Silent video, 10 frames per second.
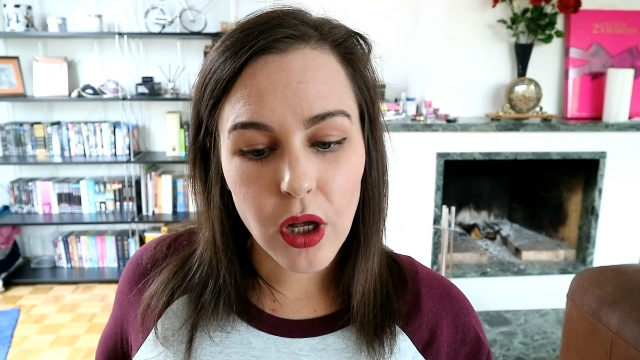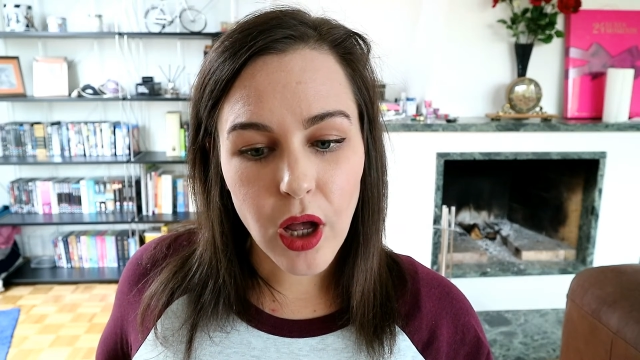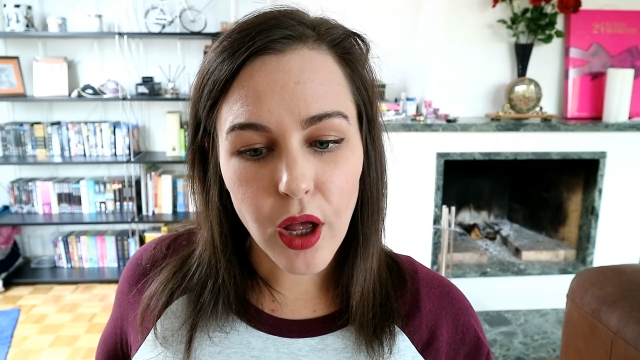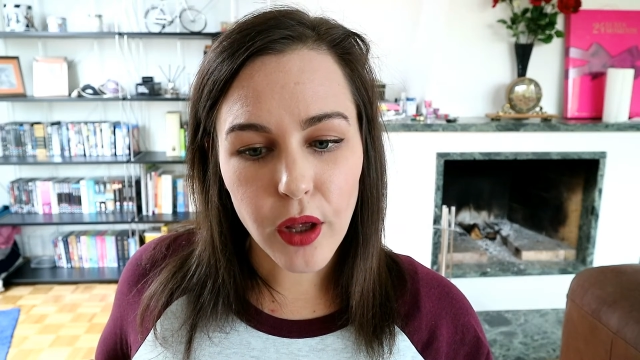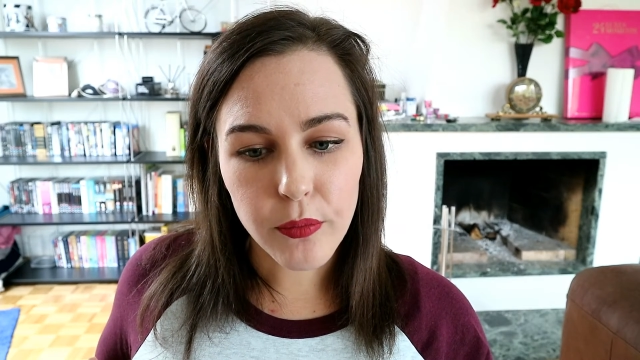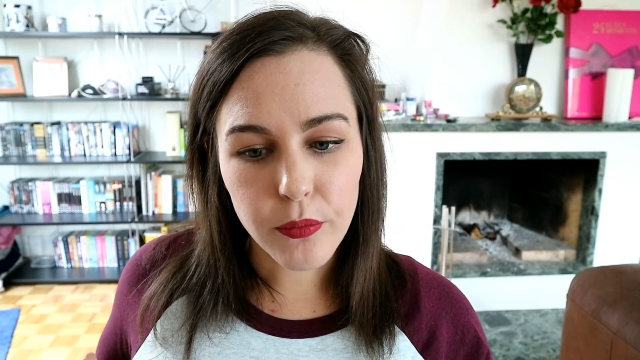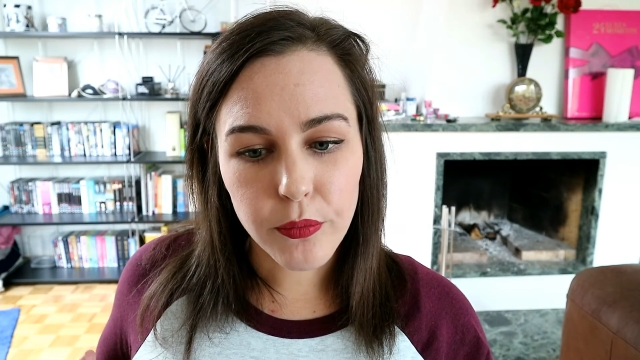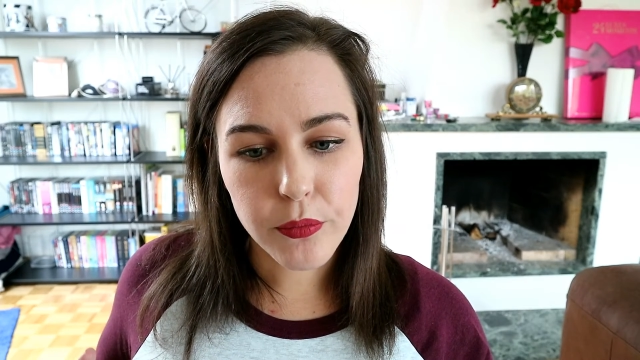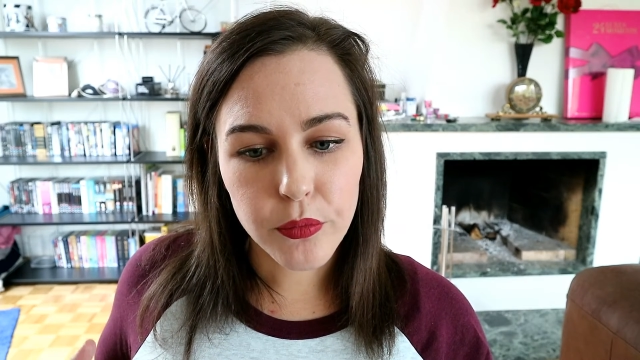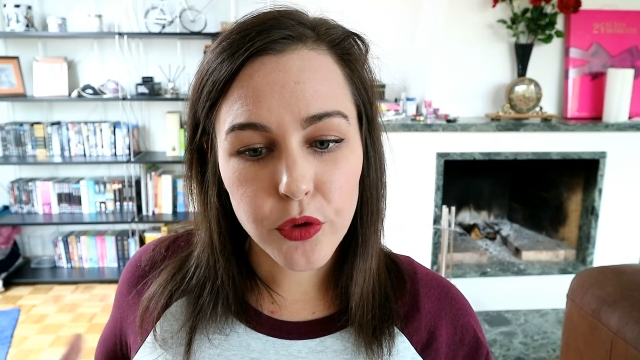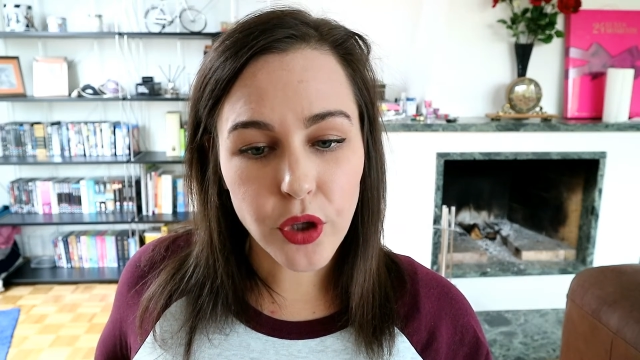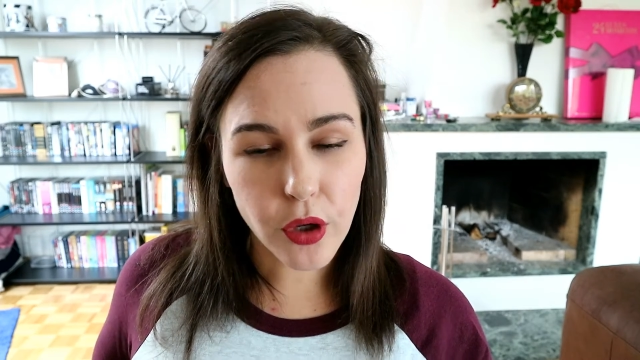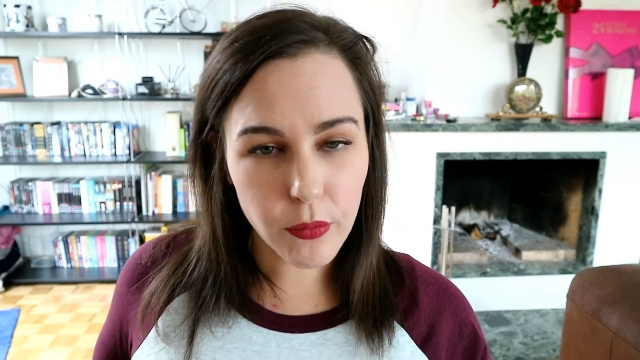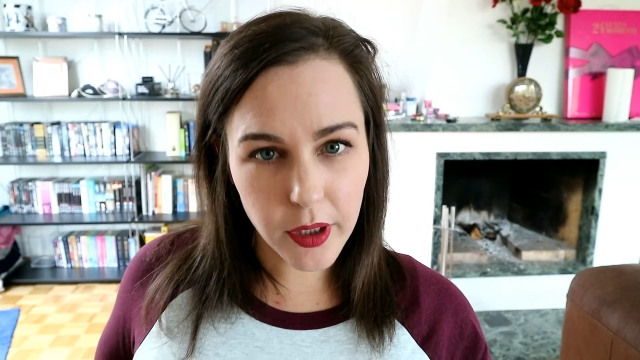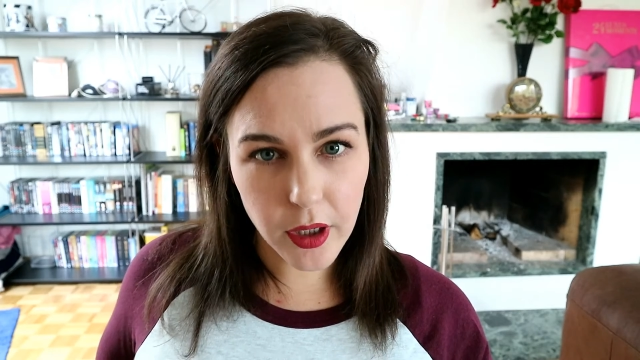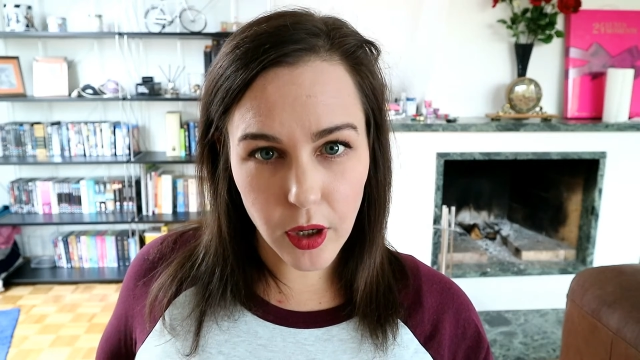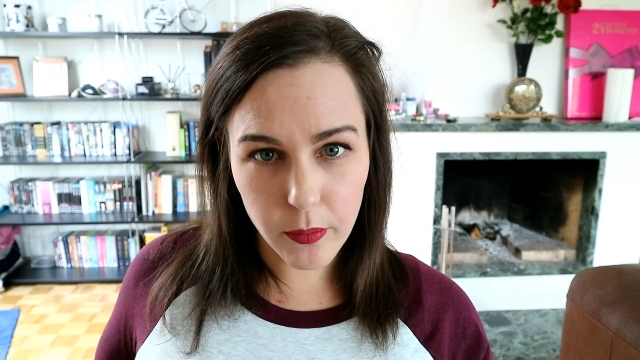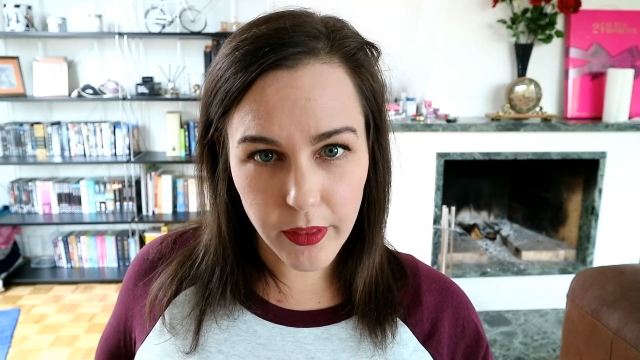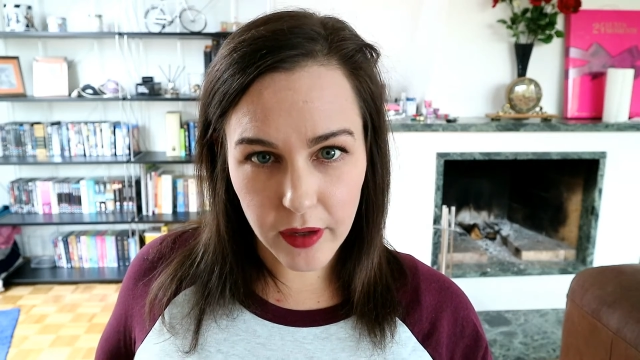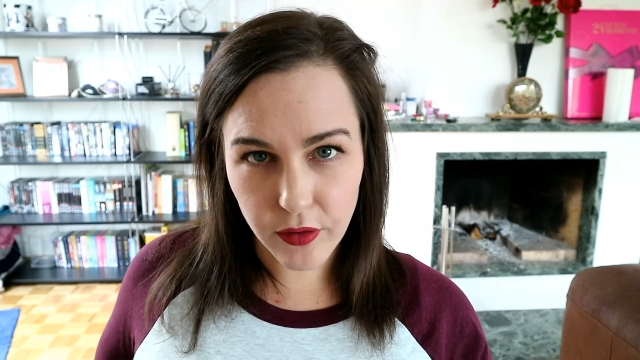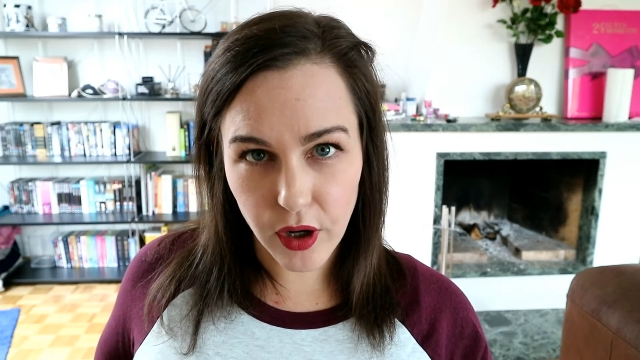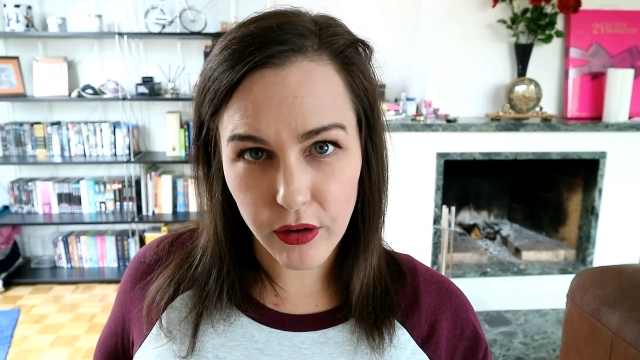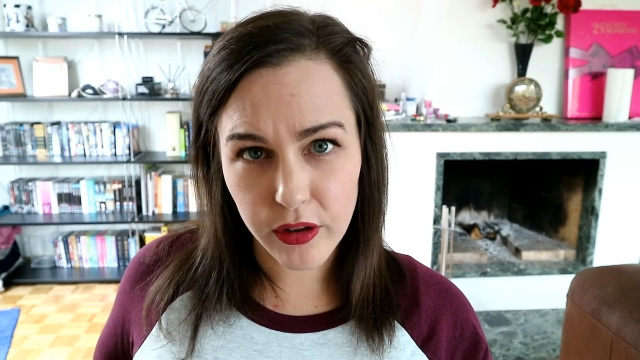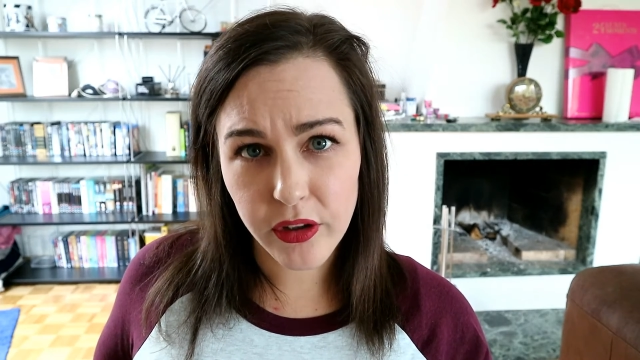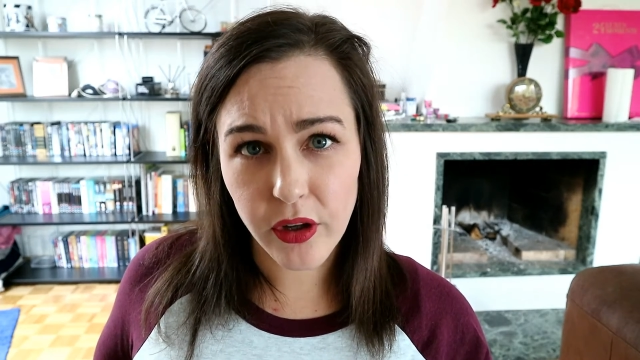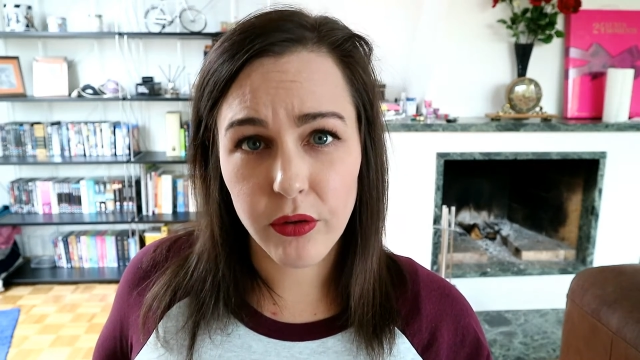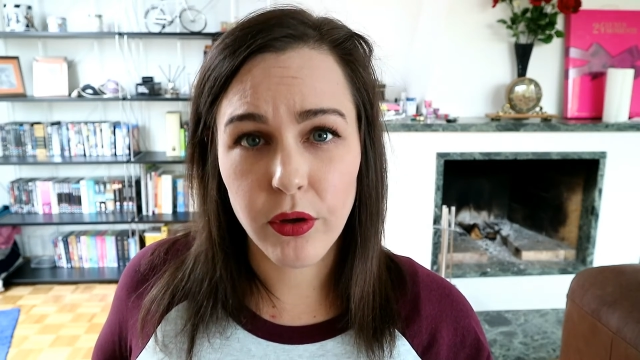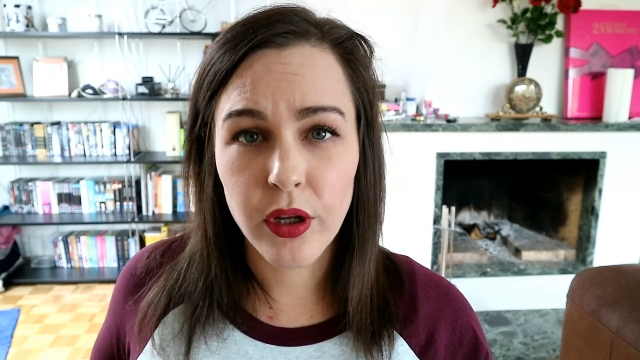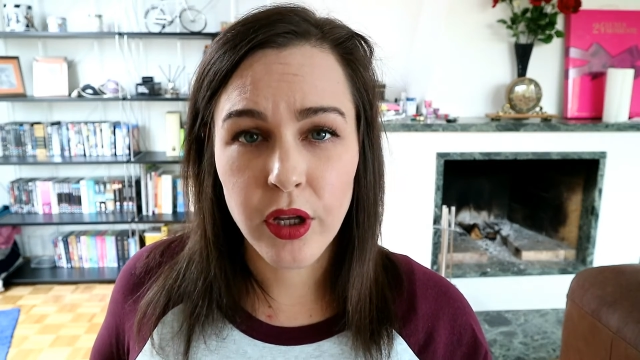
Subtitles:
don't pick up that virus. So